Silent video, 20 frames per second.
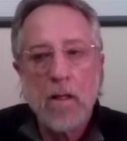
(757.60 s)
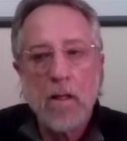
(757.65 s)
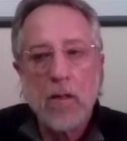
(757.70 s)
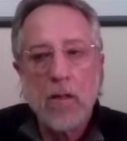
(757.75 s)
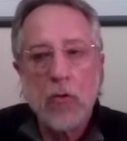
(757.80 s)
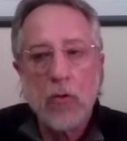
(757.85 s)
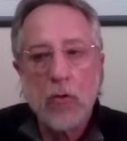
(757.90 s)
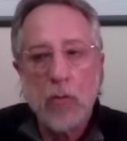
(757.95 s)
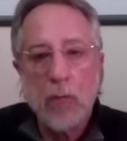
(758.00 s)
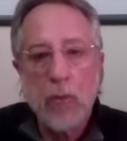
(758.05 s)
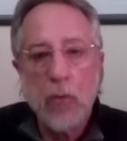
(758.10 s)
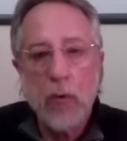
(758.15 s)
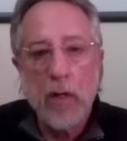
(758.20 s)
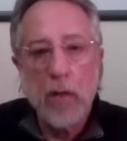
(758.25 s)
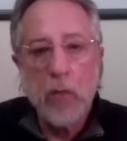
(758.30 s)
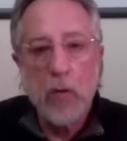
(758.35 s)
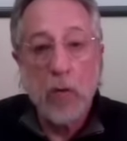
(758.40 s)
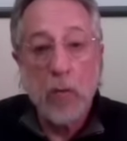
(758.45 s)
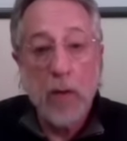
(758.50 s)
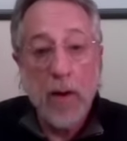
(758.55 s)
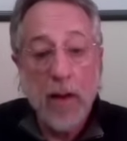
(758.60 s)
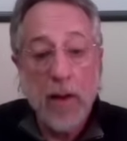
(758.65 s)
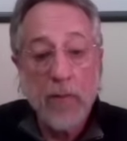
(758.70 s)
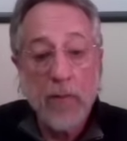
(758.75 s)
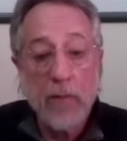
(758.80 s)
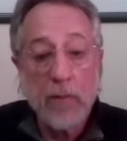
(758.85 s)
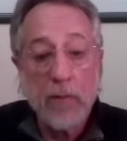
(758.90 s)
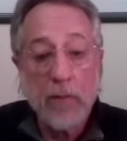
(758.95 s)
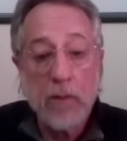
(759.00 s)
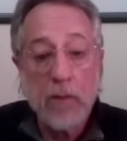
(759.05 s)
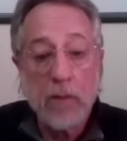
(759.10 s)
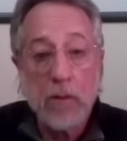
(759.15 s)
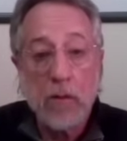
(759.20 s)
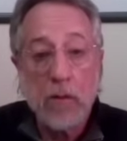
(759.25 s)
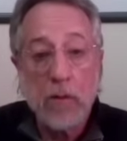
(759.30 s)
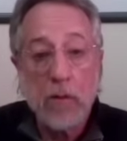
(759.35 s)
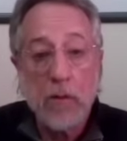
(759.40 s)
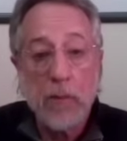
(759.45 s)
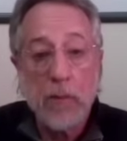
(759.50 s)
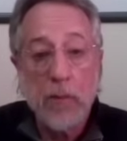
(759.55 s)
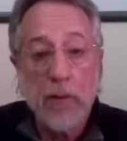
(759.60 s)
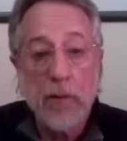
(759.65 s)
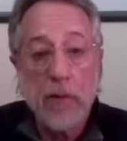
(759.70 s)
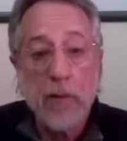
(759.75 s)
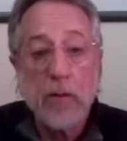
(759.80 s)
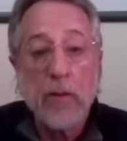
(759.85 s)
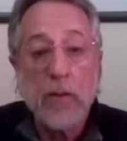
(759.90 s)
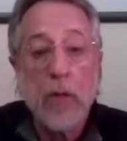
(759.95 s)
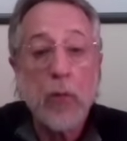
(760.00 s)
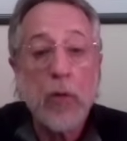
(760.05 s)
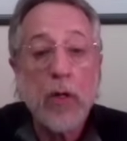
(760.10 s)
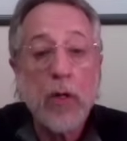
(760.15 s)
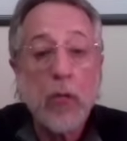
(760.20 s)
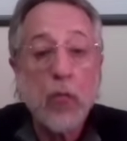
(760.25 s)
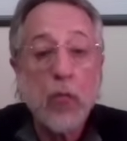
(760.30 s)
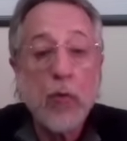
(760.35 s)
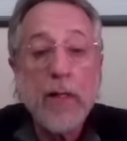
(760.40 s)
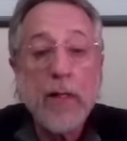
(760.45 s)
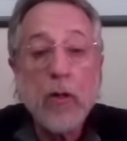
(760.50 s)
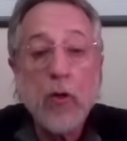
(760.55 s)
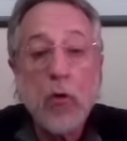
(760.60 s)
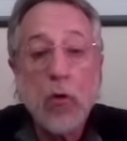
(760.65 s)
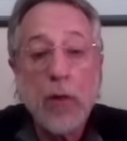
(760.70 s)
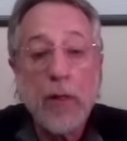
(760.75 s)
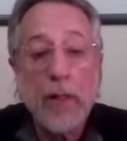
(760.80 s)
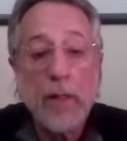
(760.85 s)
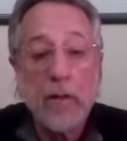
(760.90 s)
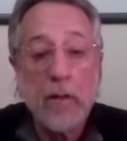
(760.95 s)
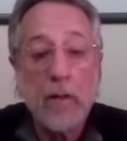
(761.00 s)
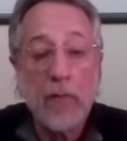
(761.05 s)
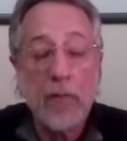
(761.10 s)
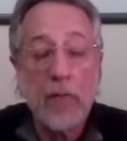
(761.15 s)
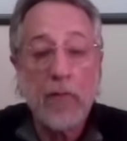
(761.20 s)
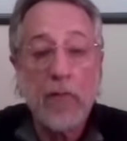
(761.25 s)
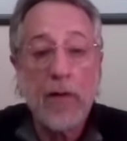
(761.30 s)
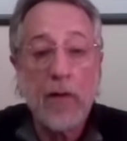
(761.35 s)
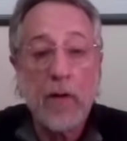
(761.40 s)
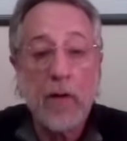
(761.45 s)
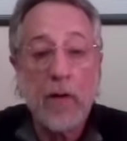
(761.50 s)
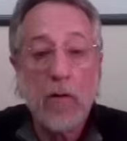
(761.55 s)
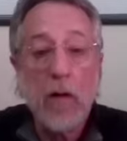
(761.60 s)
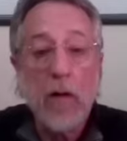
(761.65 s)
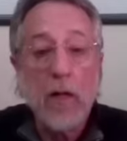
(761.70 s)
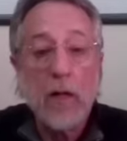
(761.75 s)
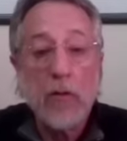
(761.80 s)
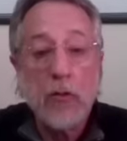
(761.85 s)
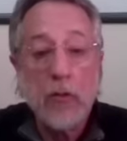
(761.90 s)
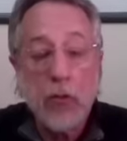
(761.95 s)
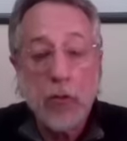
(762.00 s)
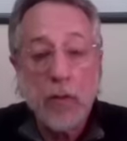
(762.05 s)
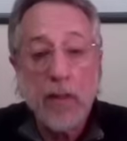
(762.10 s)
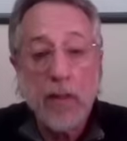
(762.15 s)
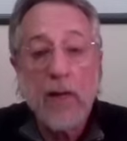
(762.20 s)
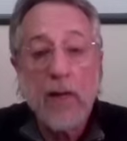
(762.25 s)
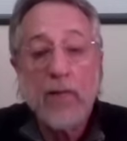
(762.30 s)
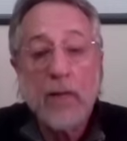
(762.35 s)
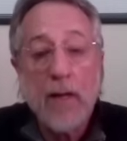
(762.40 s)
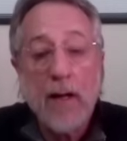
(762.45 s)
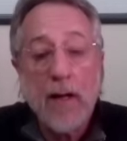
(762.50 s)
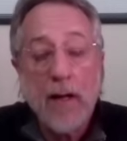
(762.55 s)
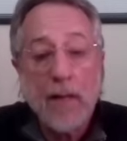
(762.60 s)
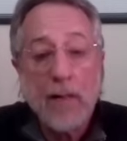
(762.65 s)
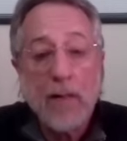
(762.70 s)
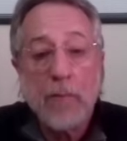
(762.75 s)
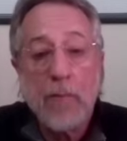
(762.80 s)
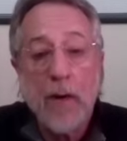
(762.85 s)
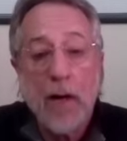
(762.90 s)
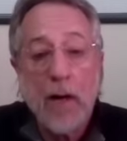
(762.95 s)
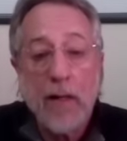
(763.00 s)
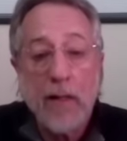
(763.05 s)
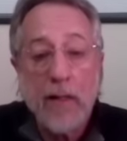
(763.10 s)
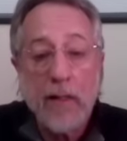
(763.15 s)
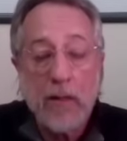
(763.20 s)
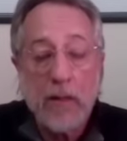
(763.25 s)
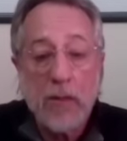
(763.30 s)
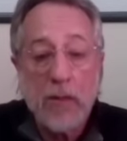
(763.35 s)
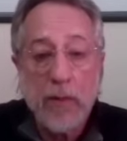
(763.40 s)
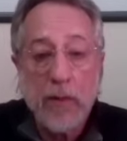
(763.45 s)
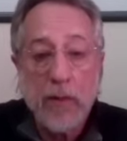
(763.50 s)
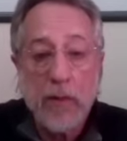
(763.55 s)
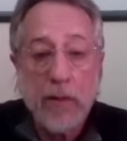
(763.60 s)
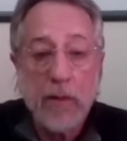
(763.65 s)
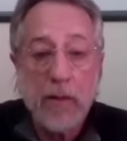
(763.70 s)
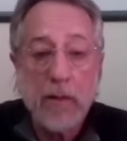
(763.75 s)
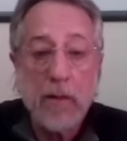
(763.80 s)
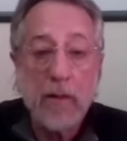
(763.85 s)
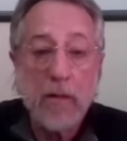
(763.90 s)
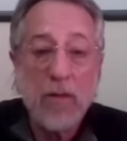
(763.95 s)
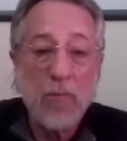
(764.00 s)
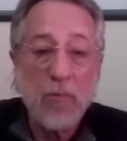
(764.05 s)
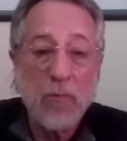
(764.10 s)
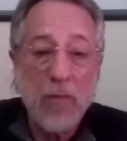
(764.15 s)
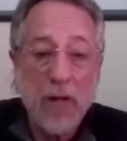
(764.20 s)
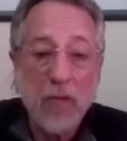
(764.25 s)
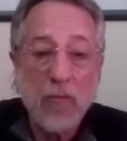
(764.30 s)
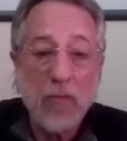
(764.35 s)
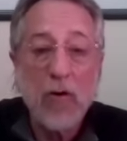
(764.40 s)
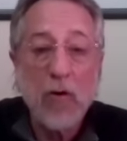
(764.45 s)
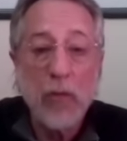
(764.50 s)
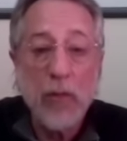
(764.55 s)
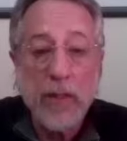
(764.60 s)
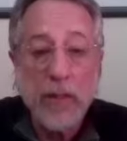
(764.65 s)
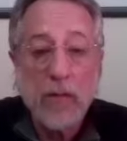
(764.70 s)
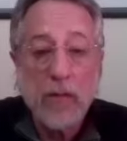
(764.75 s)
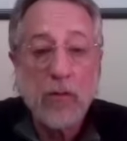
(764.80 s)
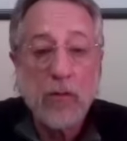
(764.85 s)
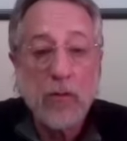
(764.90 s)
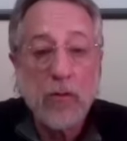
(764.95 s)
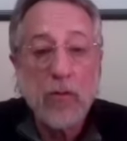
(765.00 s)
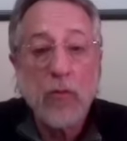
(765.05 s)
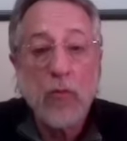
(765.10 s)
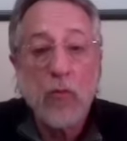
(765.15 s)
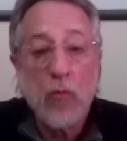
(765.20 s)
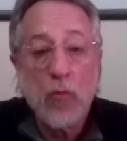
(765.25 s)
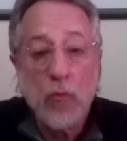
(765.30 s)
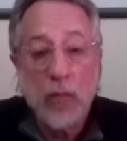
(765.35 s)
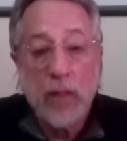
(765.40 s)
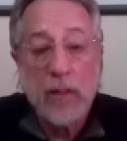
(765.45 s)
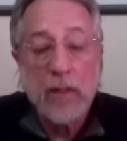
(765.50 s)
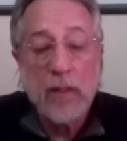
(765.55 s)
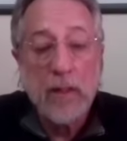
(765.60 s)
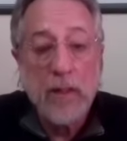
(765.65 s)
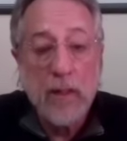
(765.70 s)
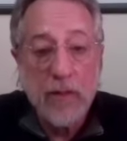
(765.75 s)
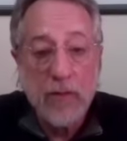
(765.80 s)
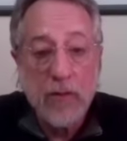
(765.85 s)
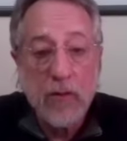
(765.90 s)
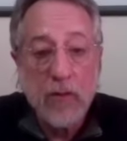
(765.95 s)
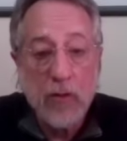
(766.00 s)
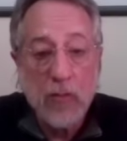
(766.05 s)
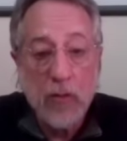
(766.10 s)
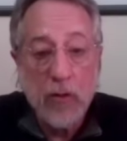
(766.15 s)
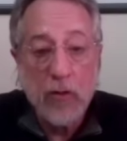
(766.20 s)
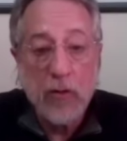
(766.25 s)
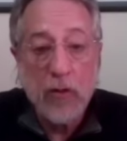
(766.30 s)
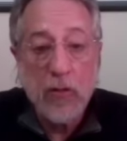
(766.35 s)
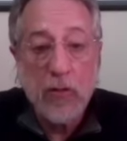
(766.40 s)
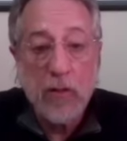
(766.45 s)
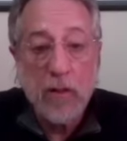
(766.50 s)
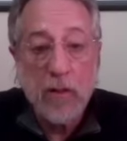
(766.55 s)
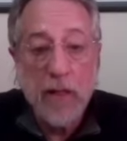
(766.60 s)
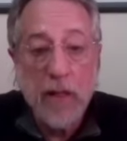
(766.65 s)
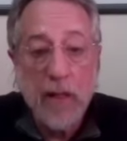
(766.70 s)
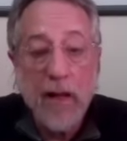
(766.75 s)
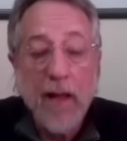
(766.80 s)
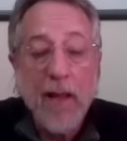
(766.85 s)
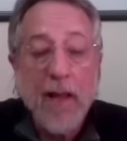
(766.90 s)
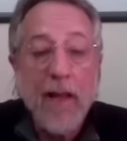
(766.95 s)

to the point where we're having a mystical experience and we recoil in fear because you can have an out of body experience. And the Monroe Institute really gives instructions on that.